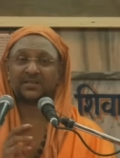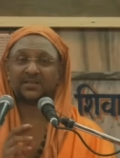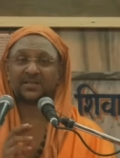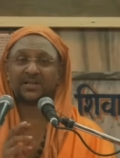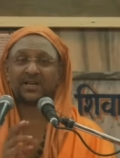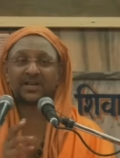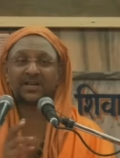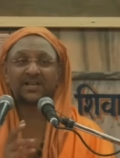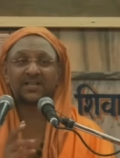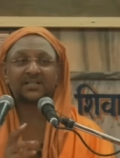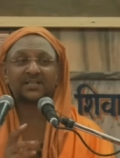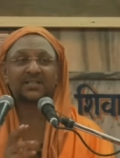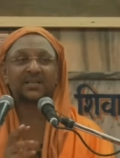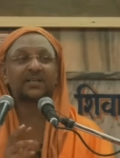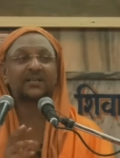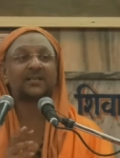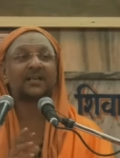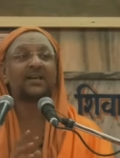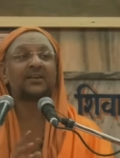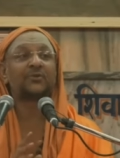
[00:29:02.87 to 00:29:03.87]
the
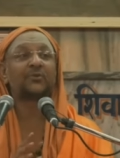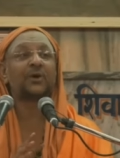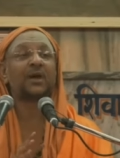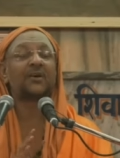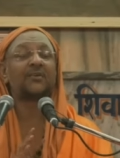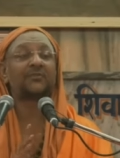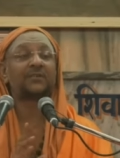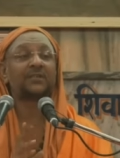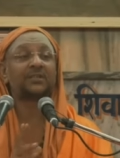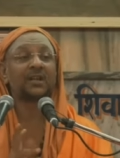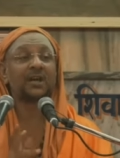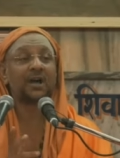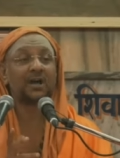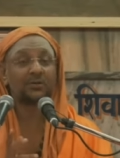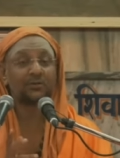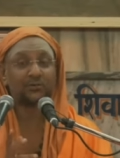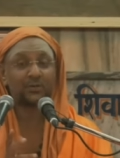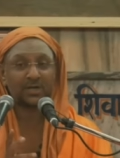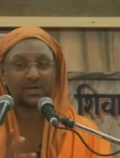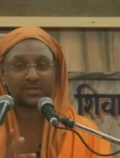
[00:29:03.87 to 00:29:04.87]
connection that you have with
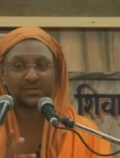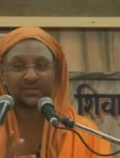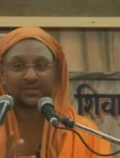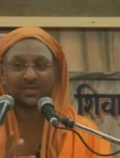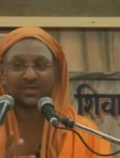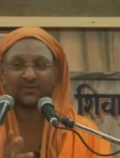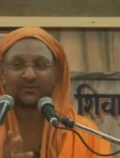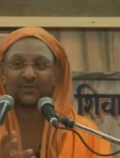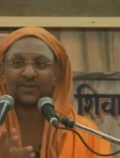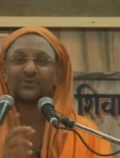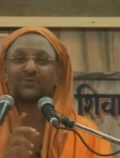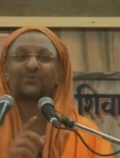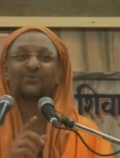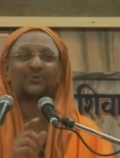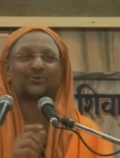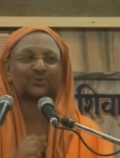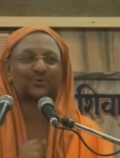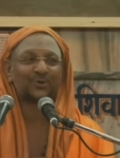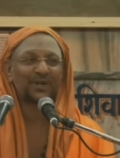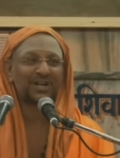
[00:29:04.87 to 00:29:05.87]
Arunachala, why
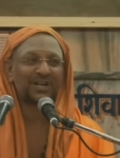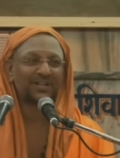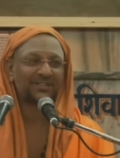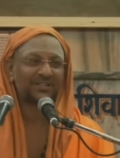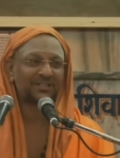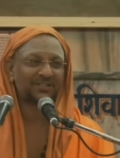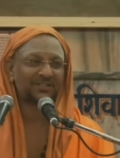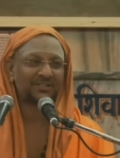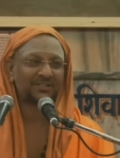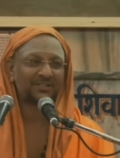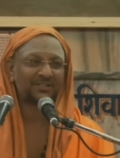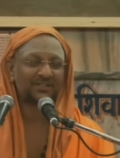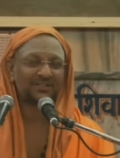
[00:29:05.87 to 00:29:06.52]
don't you write it?